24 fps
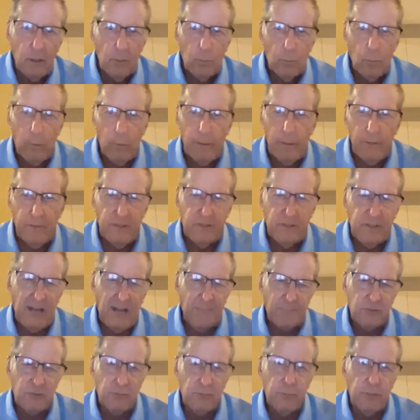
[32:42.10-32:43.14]
where these
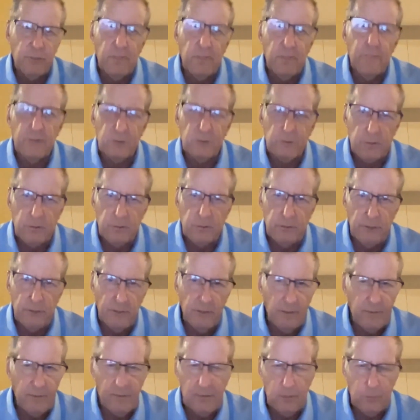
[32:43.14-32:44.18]
ops have been inserted,
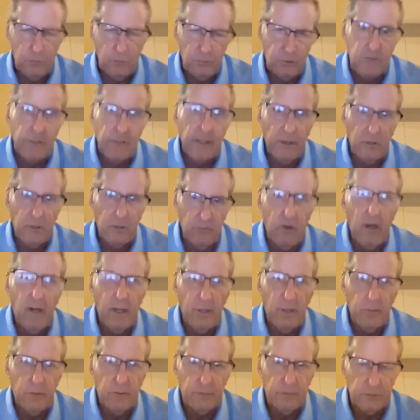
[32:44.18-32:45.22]
and they use
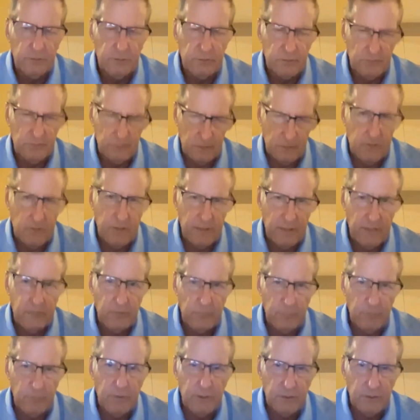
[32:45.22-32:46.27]
adenoviruses to get
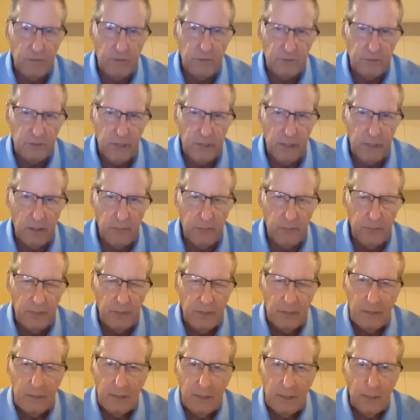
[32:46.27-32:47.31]
them into the cells.
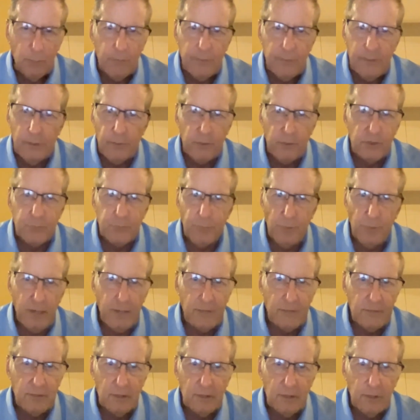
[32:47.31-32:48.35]
When they're
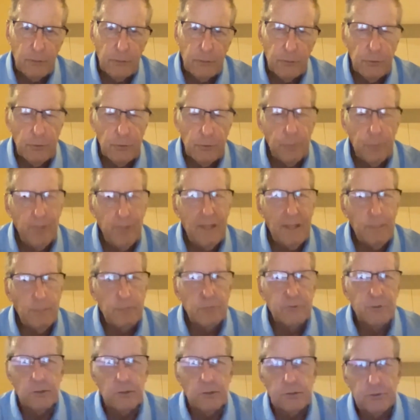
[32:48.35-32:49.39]
expressed, you could be able
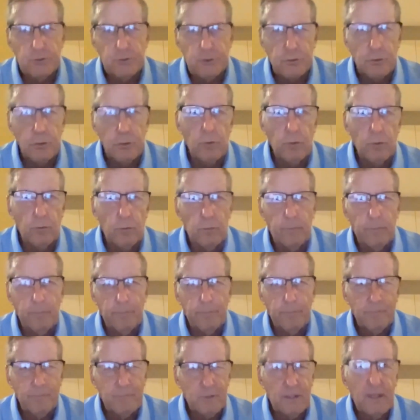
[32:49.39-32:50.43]
to control
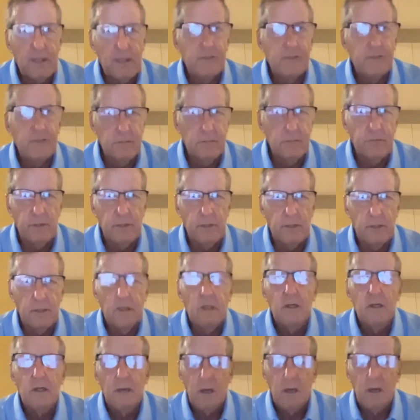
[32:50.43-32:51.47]
the activity
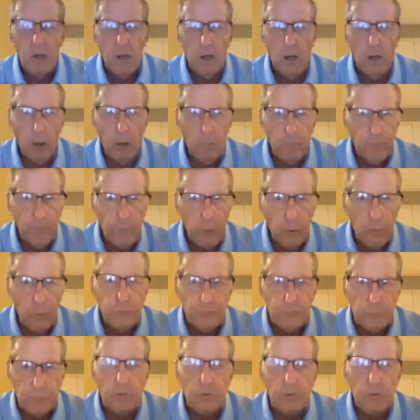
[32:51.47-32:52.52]
of those
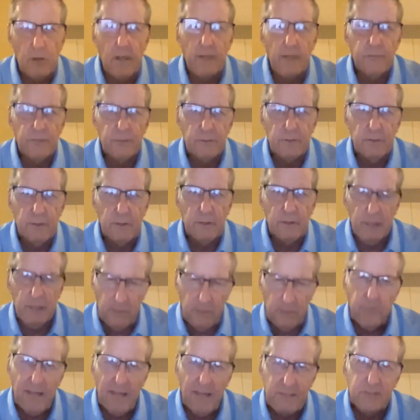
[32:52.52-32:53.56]
neurons
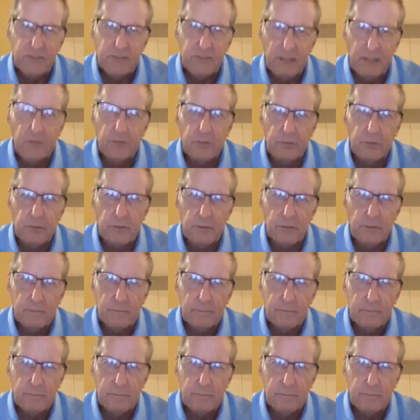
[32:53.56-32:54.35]
in that center.